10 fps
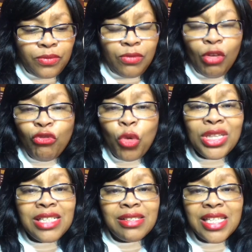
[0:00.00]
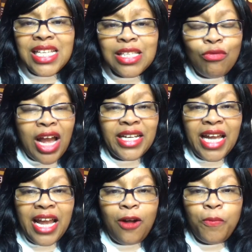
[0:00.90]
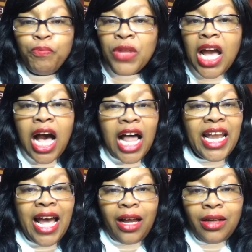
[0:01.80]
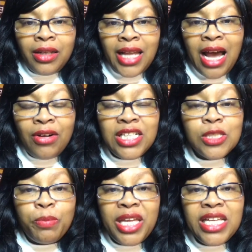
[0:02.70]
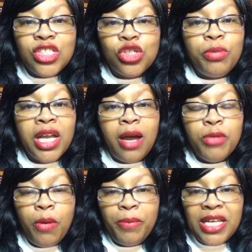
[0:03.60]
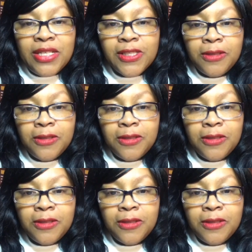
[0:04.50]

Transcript: for this season right now, al allow his peace to become your peace.